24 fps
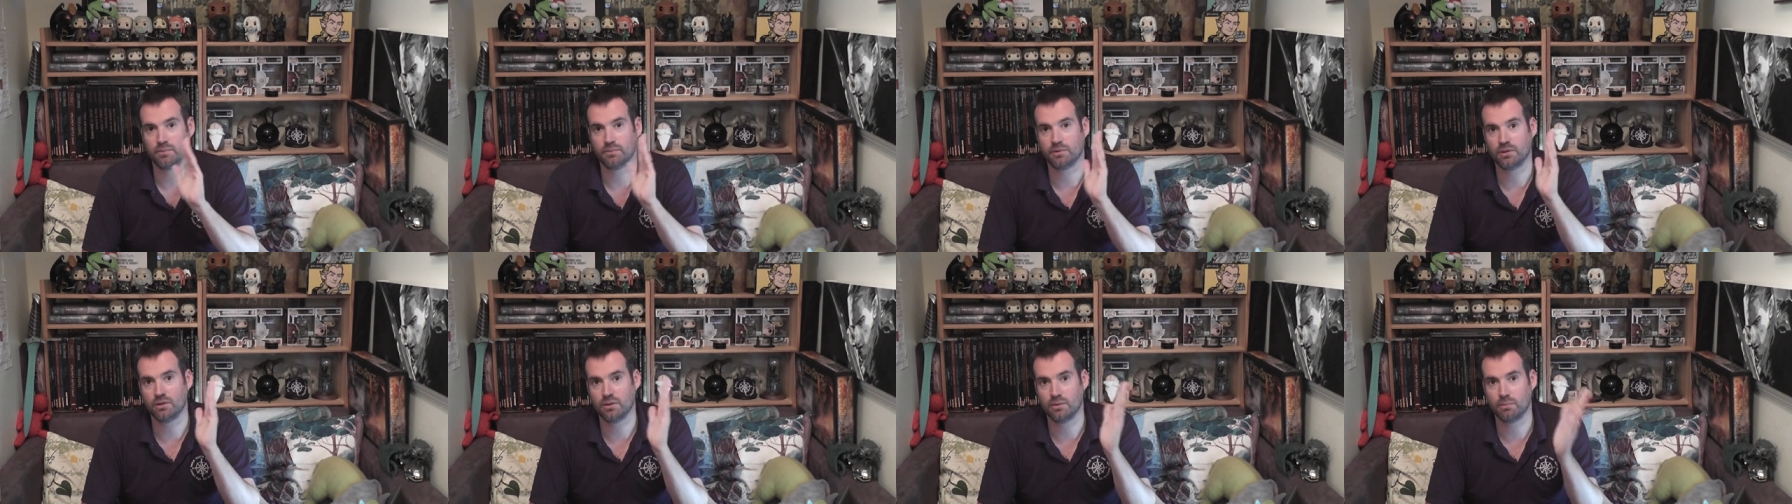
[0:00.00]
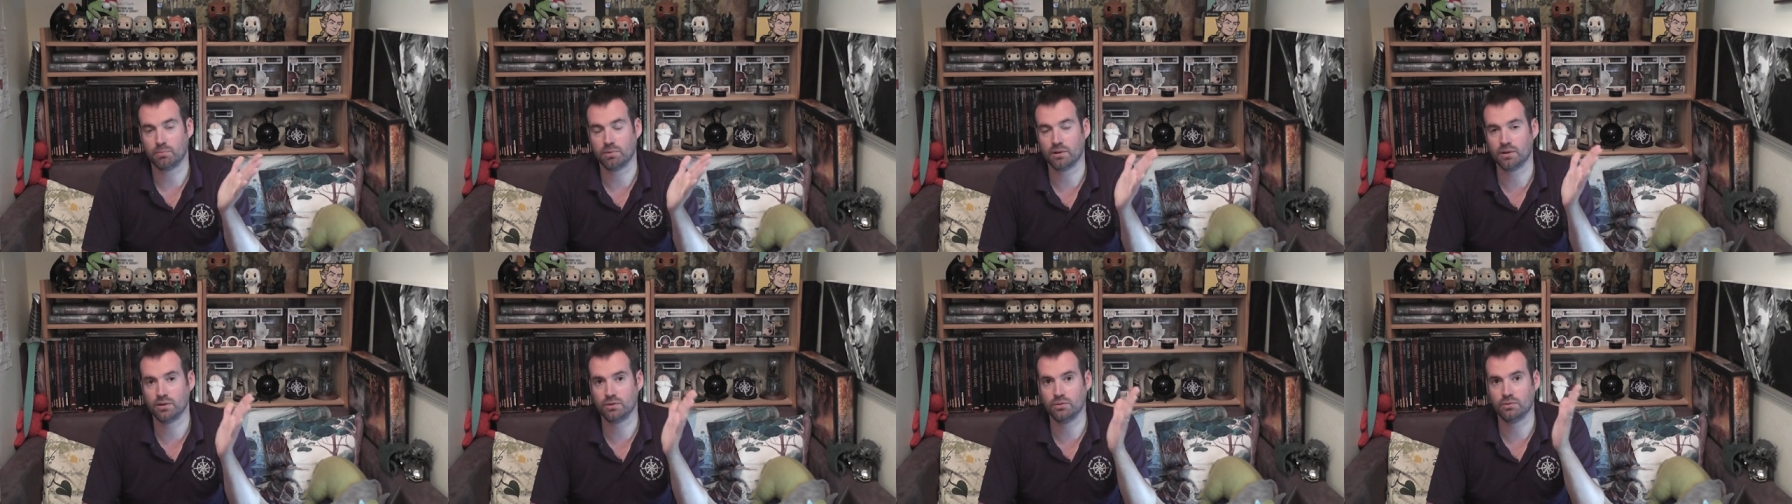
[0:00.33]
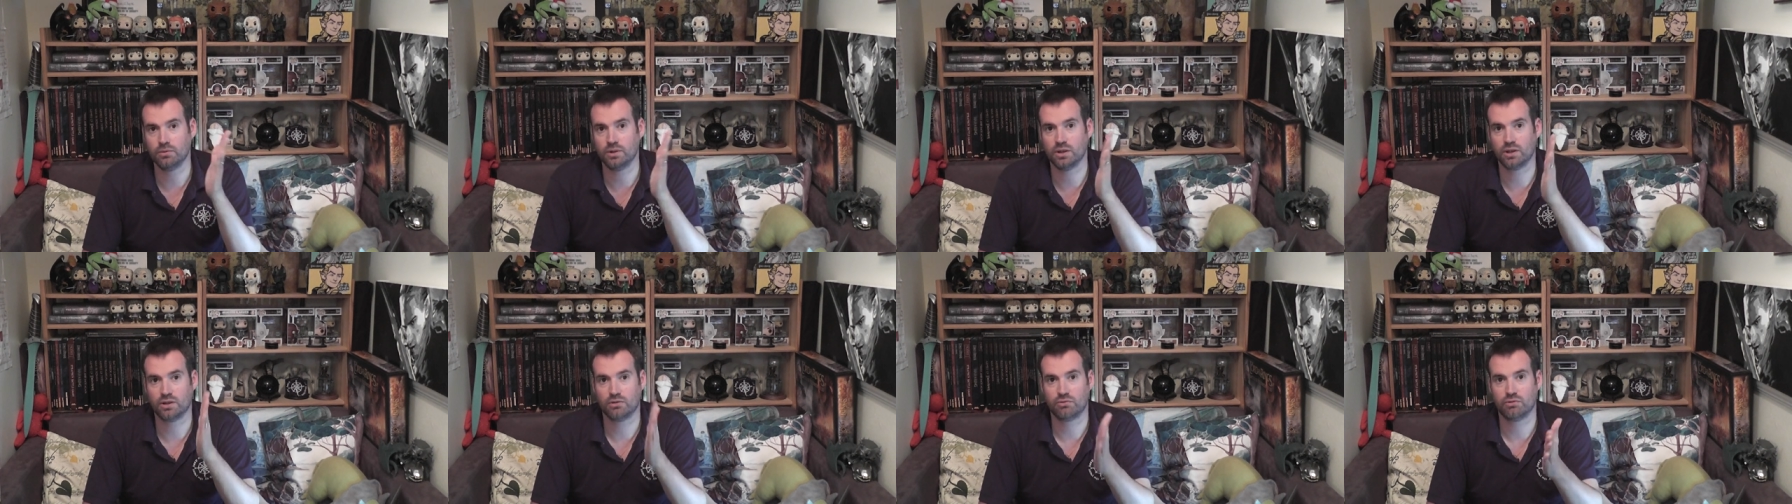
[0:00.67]
I'm doing a
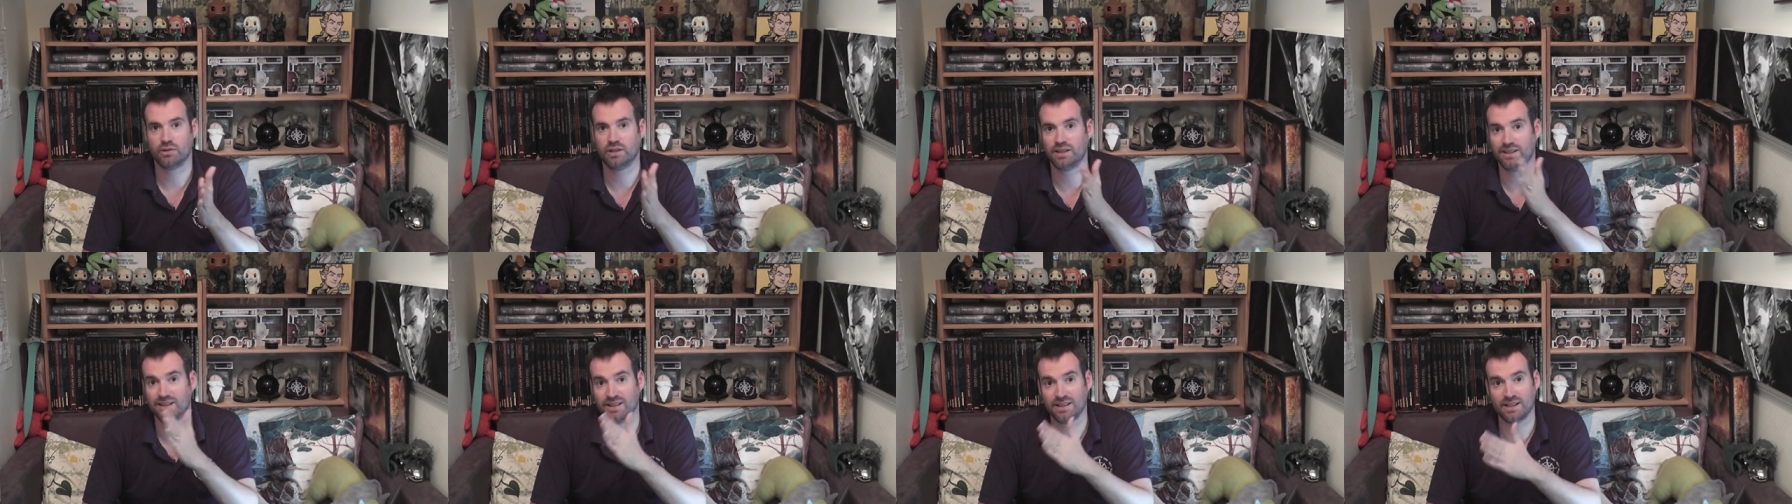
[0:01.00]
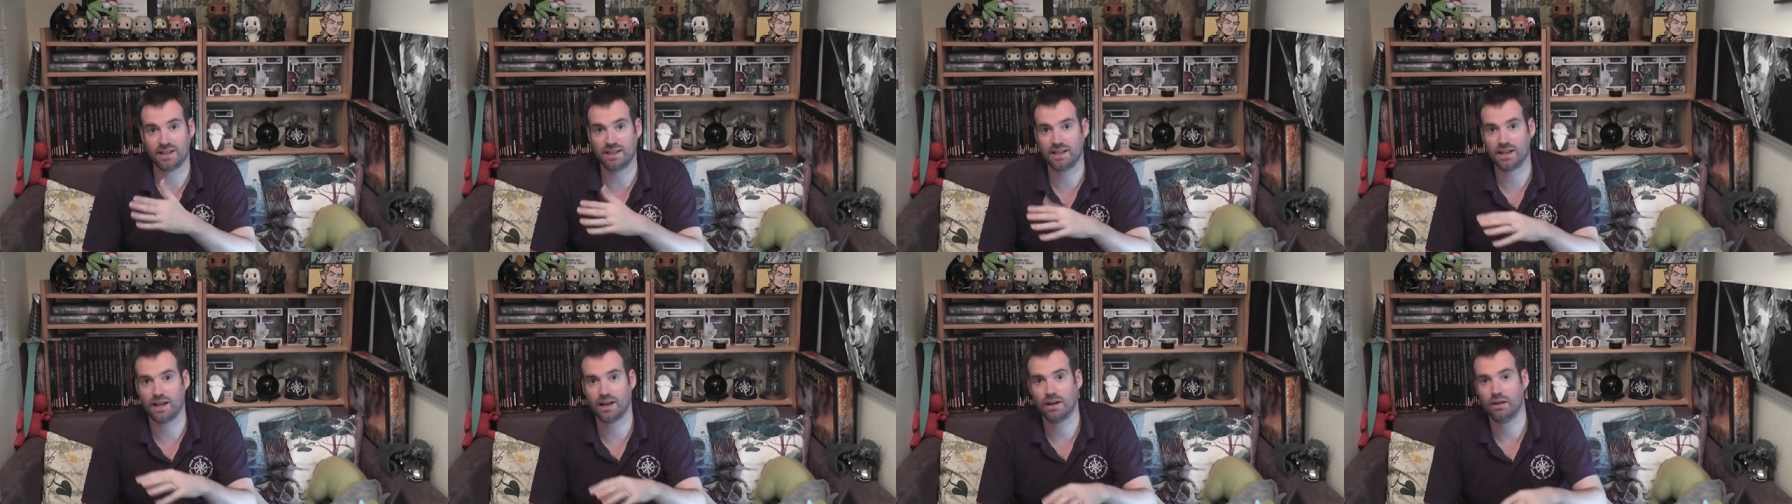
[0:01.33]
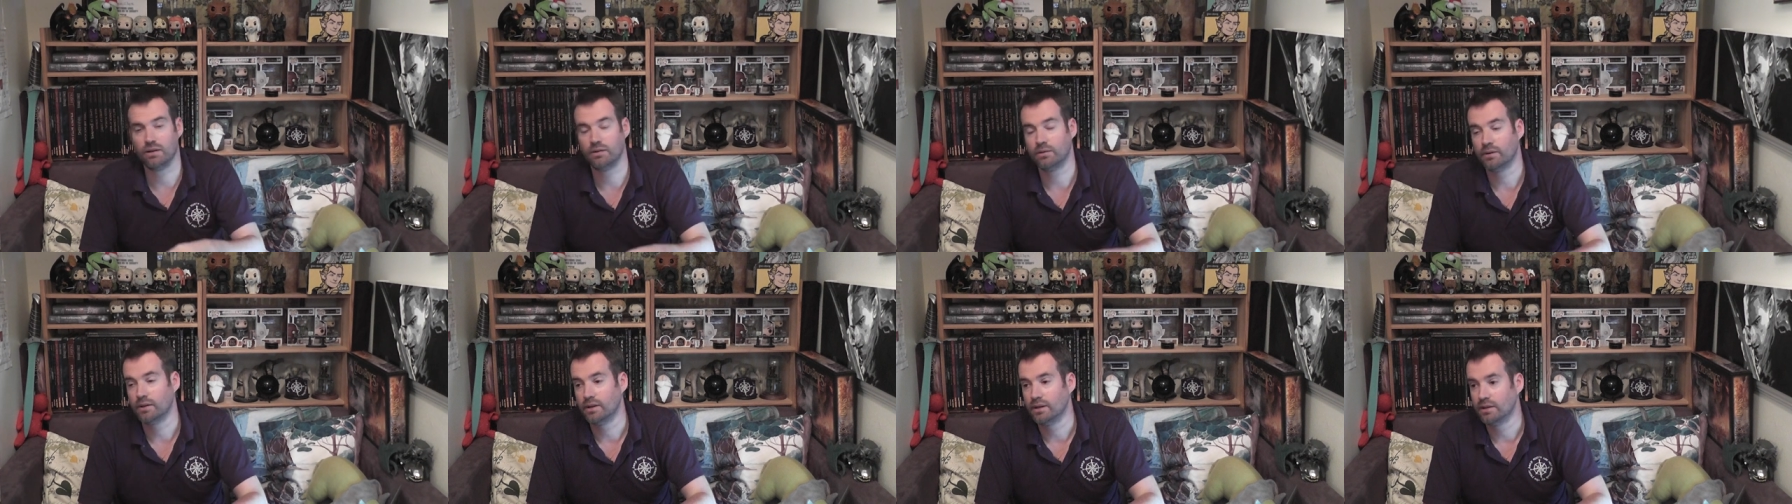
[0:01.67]
blue, a green and a yellow.